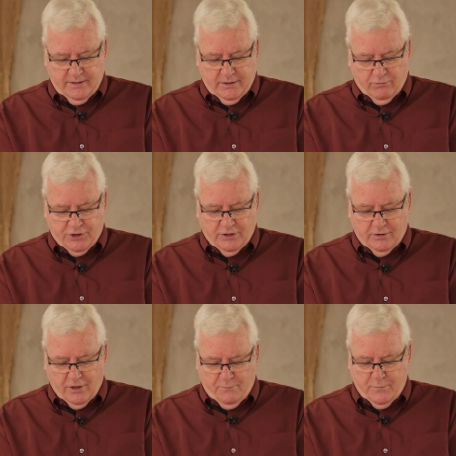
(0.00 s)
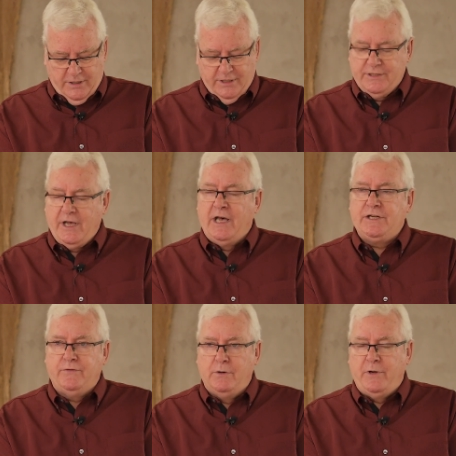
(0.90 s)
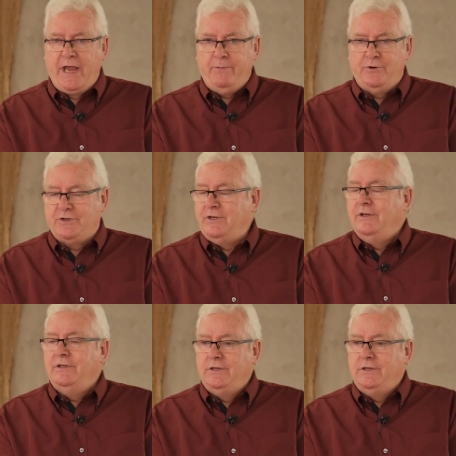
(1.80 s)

the Russian government has asked for Bibles